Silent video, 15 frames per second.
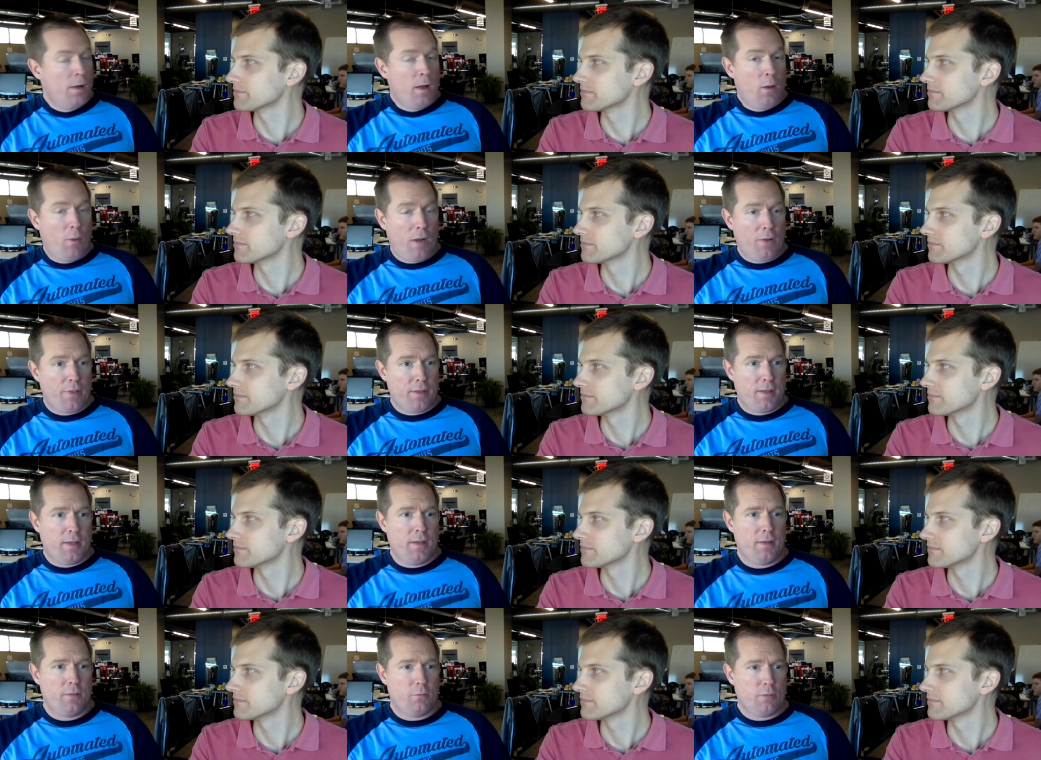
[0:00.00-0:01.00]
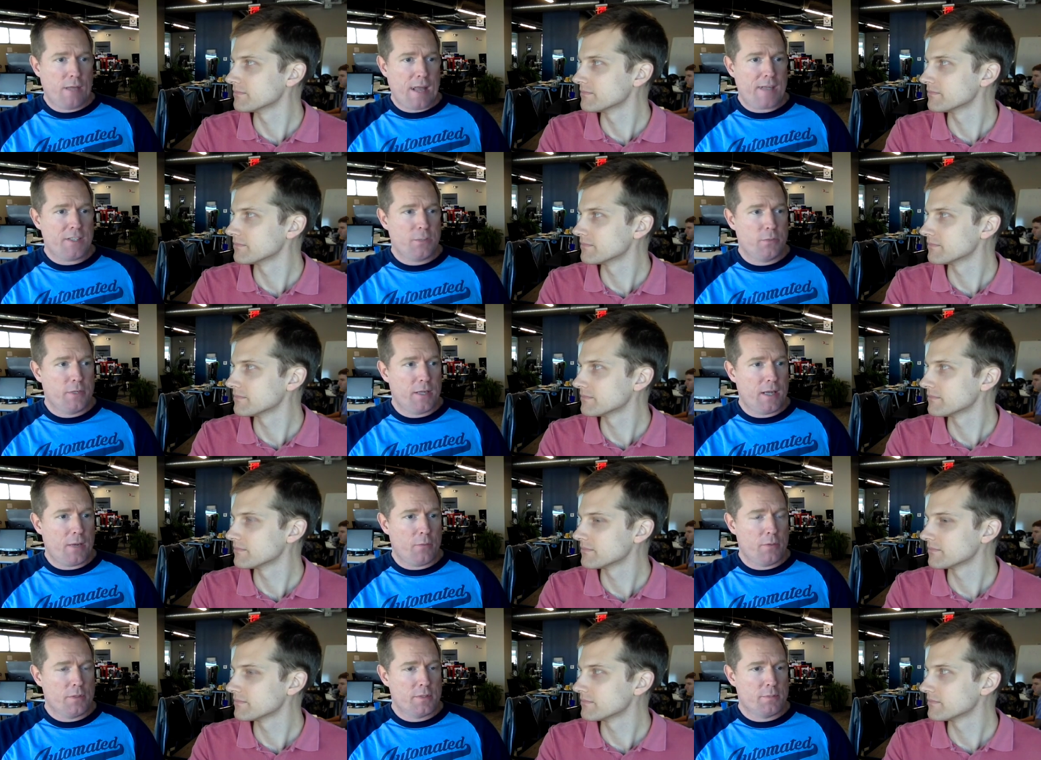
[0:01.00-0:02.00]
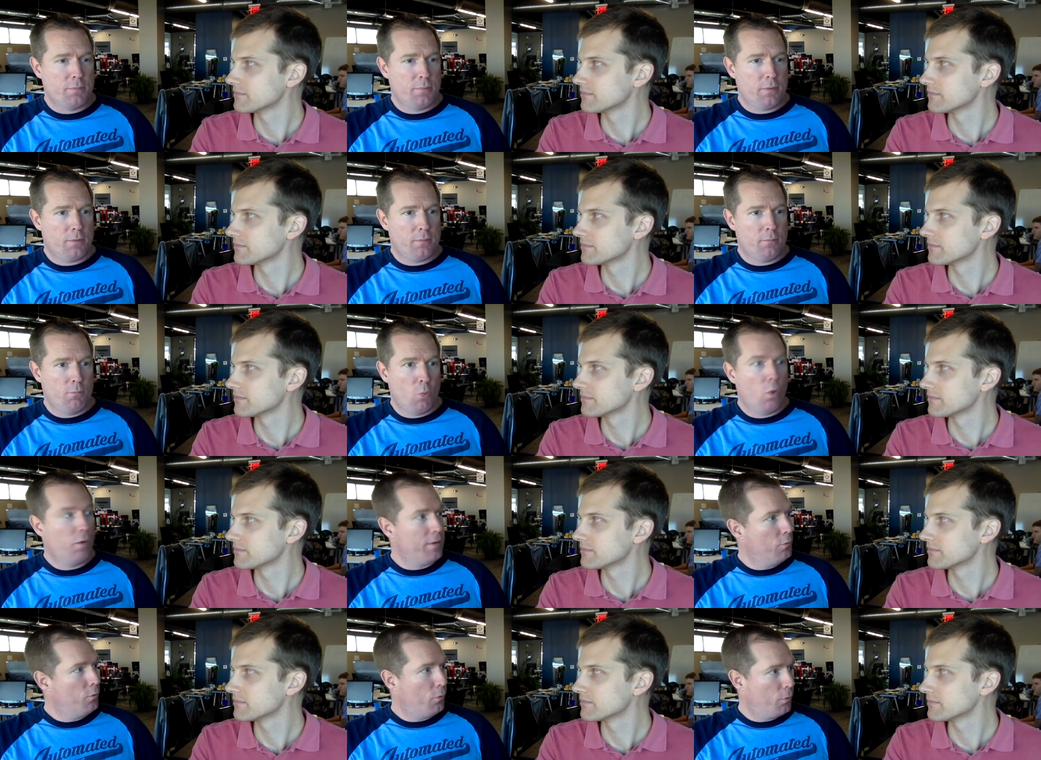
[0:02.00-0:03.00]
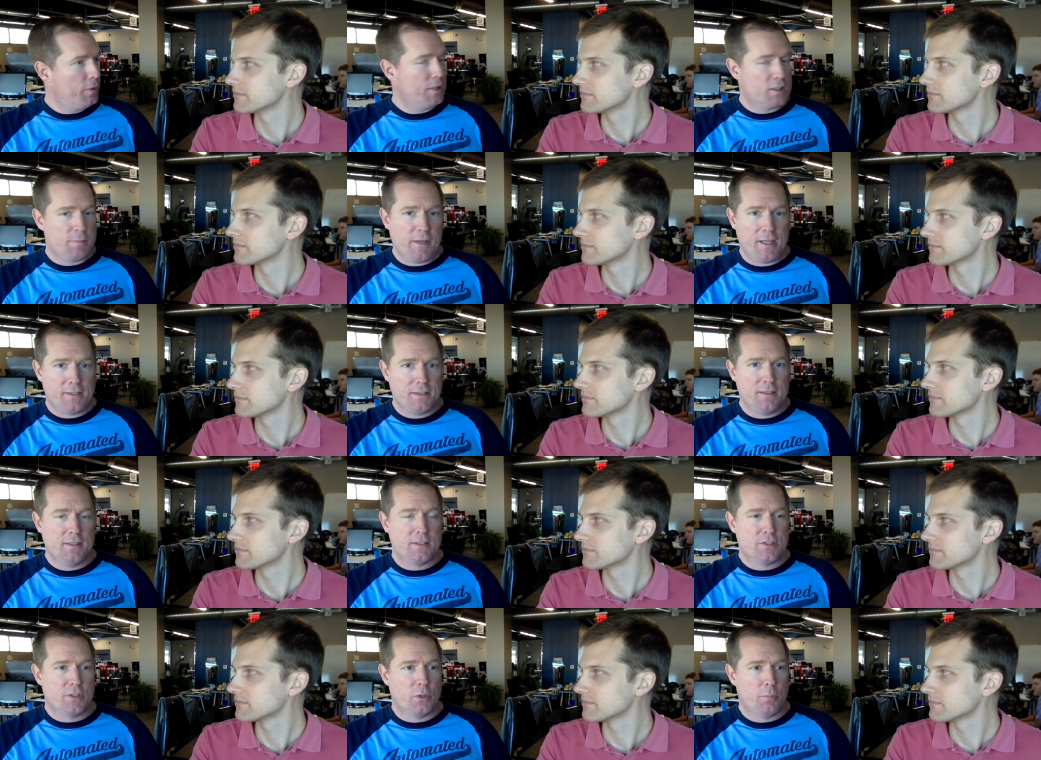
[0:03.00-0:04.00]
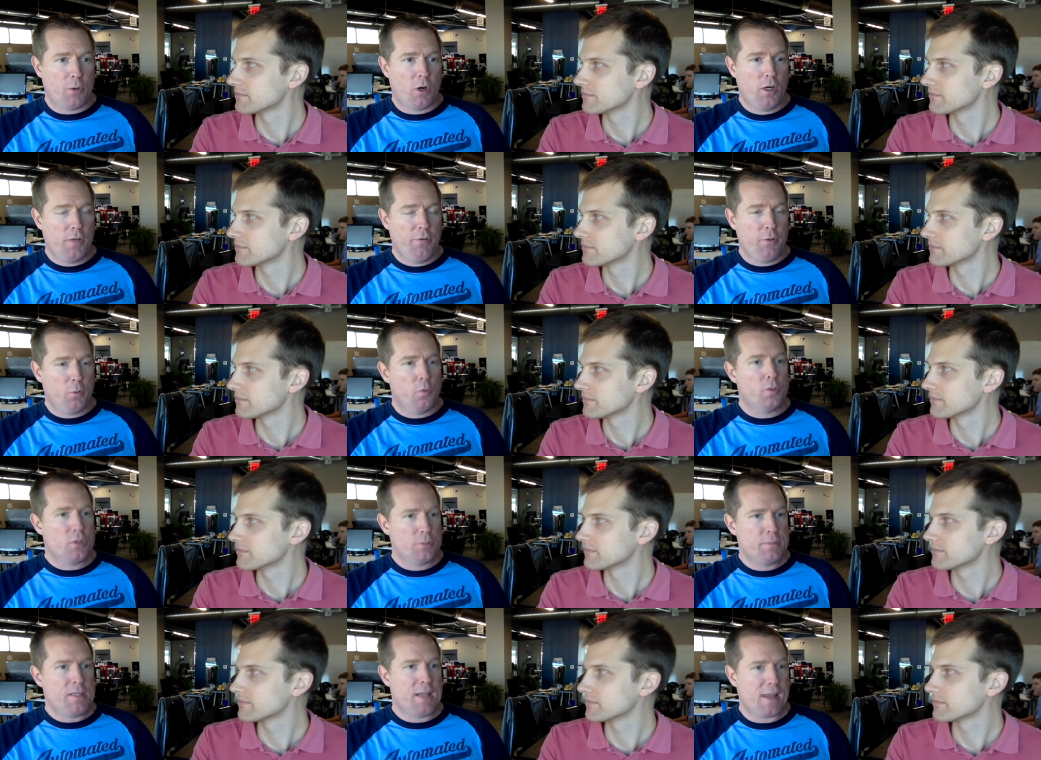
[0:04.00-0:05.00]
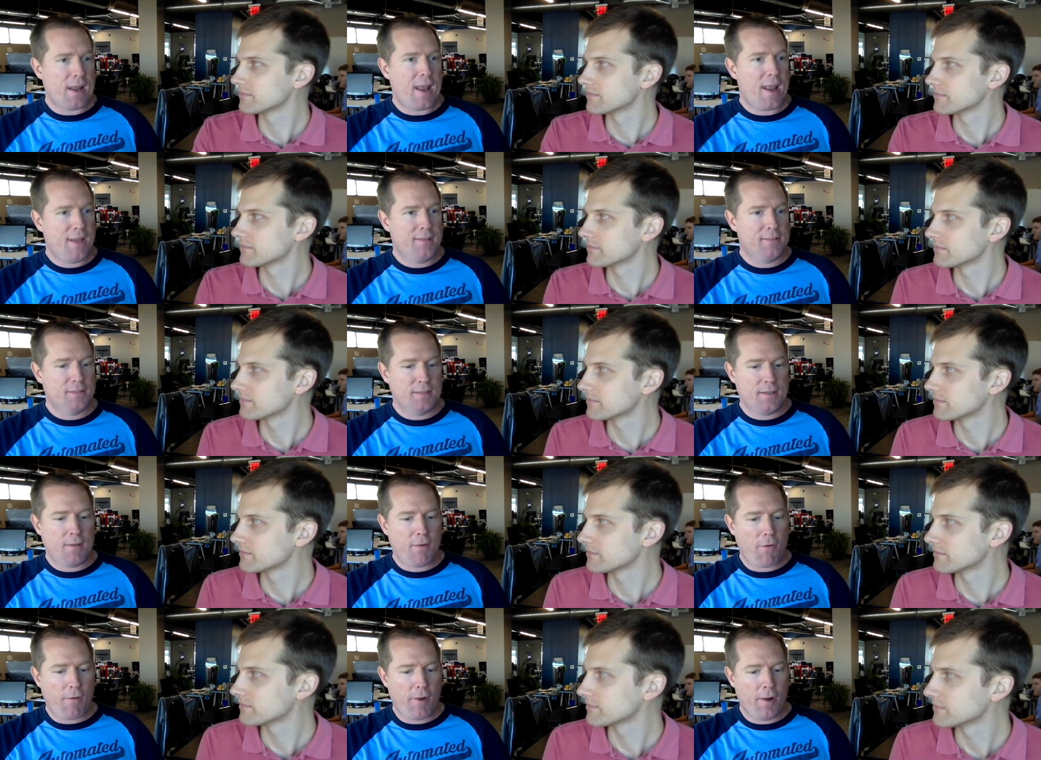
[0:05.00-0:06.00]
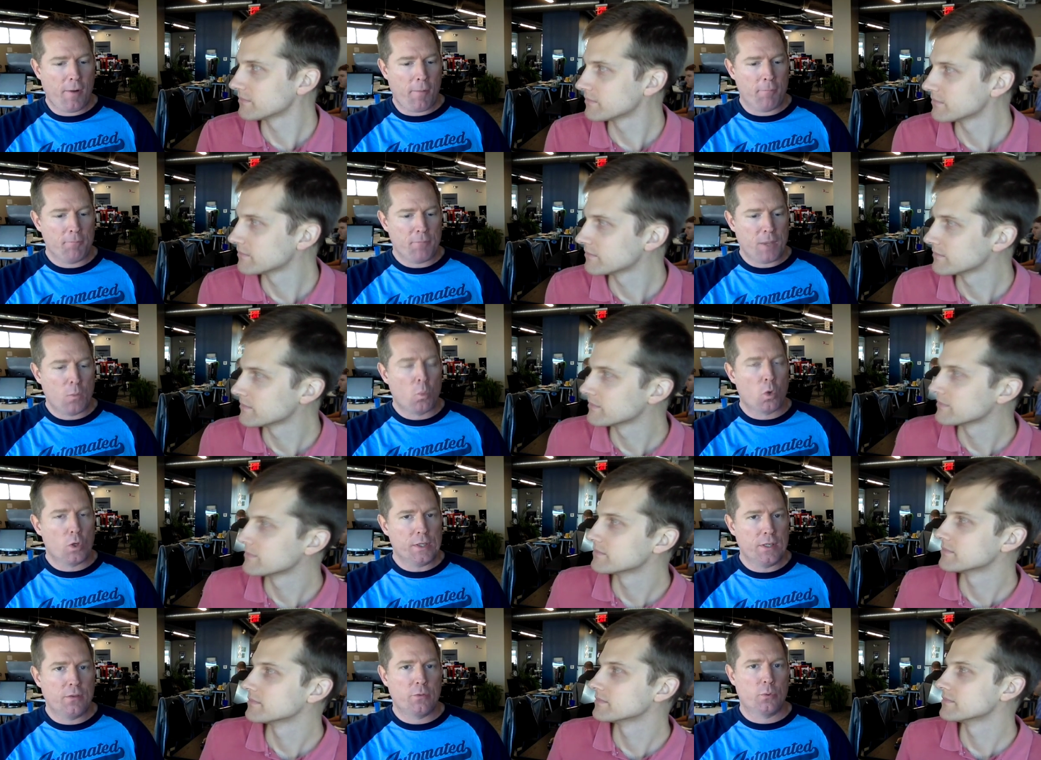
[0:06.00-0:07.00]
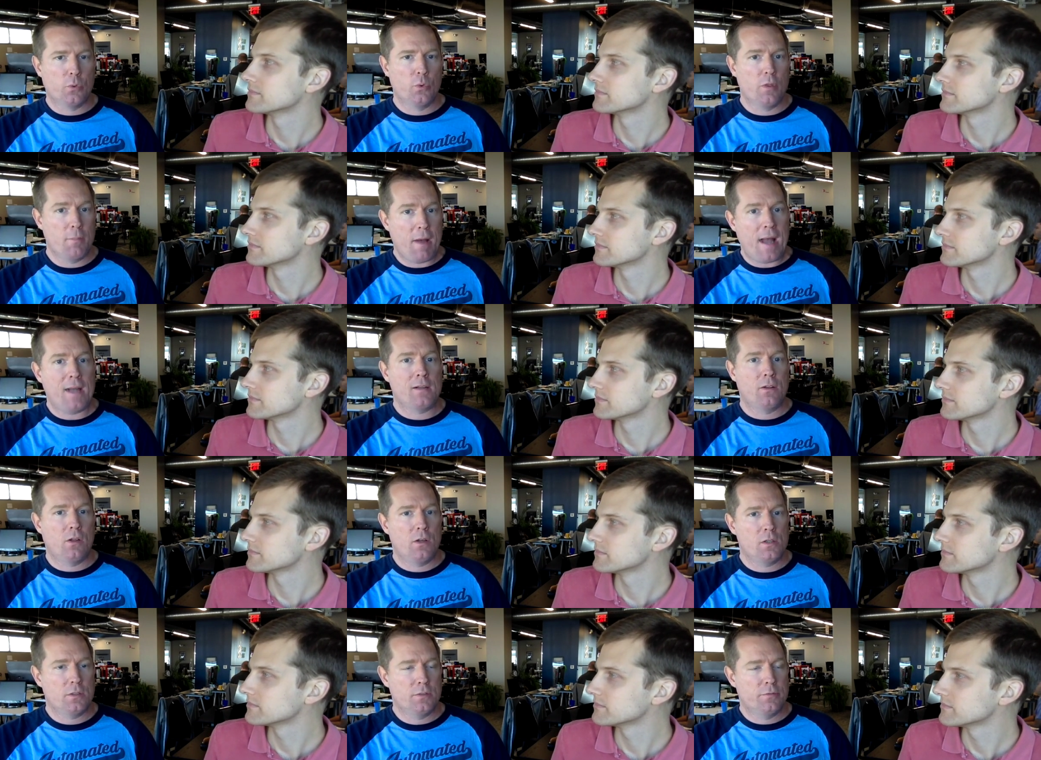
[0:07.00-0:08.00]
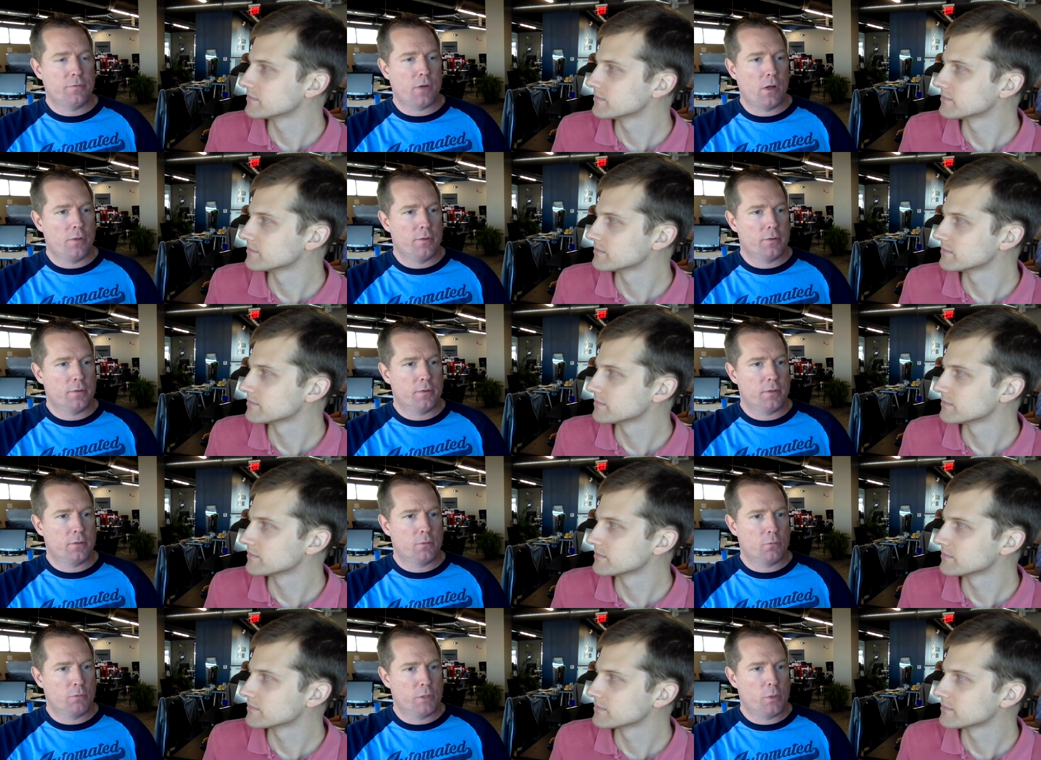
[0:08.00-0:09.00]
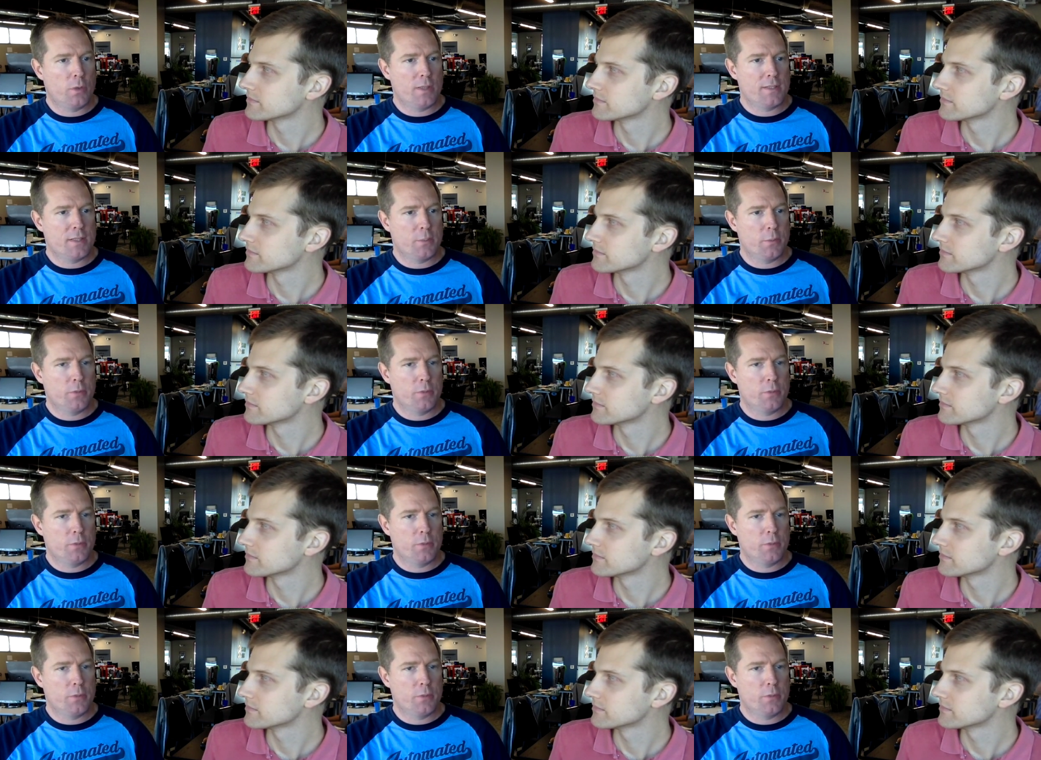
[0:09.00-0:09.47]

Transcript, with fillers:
Speaker 1: Well, the reaction we got was more than what we expected, and so part of it will just be kind of handling um, and working through the backlog of all the, the requests that we